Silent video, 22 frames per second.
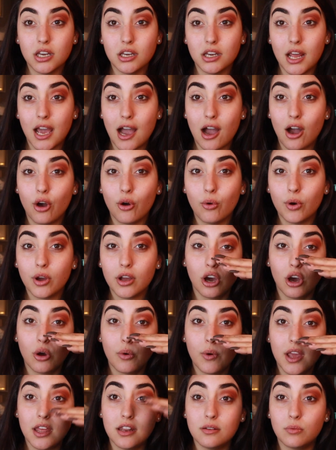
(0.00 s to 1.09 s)
now
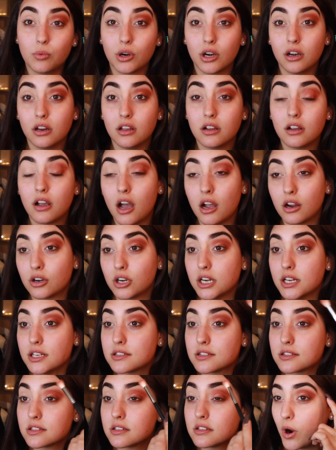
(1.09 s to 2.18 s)
go and we're gonna cut
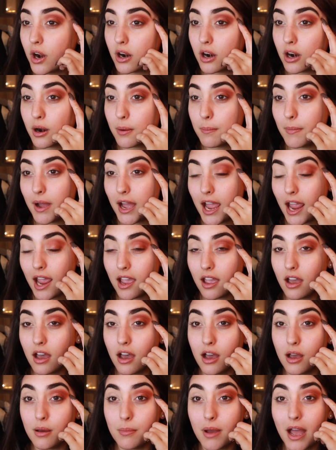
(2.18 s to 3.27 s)
crease where my
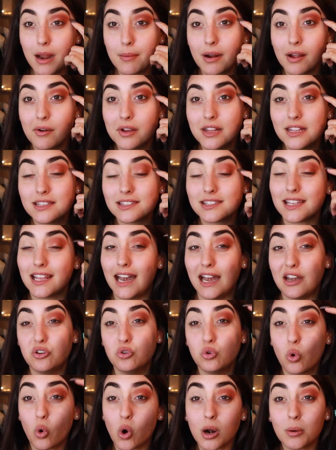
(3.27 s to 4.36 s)
eyebrow ends, and I
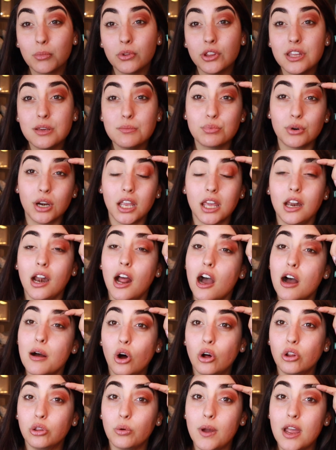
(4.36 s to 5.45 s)
normally bring it up
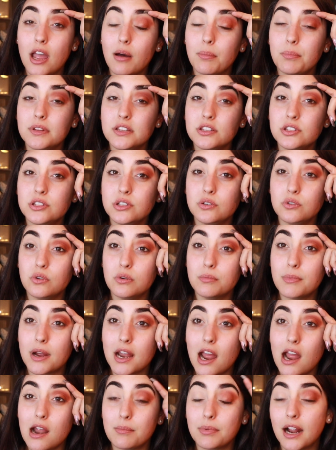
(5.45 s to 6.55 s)
all the way up into
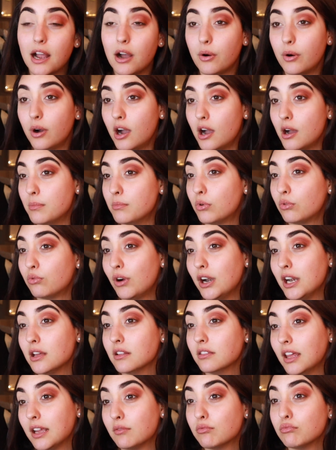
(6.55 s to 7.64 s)
my eyebrow,
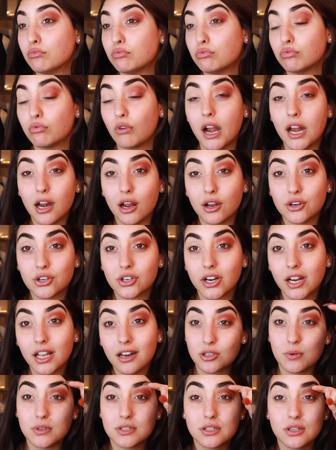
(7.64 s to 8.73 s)
right under
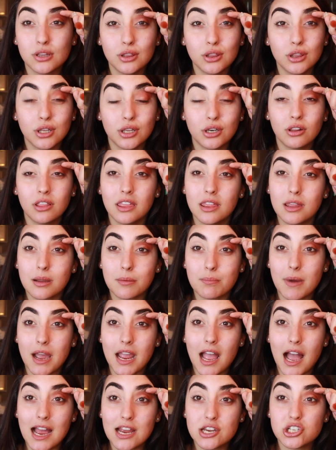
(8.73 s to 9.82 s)
it. So it's literally like
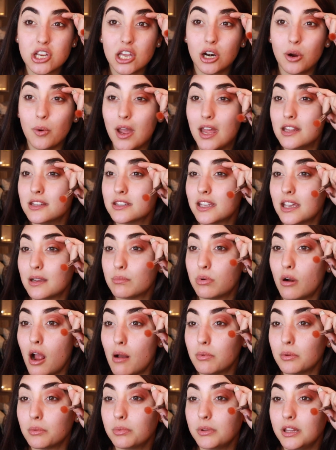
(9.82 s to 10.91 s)
my eyeshadow ends like
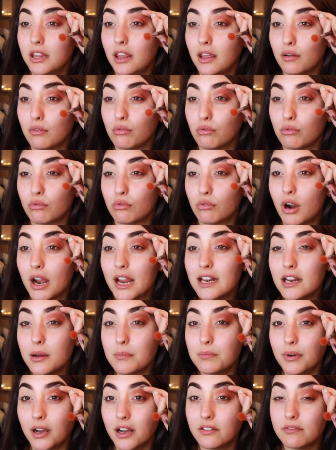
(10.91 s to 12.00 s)
probably like right
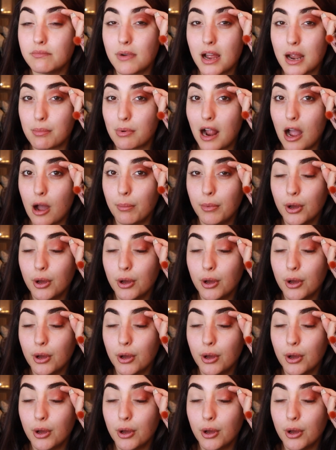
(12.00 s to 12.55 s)
above my brow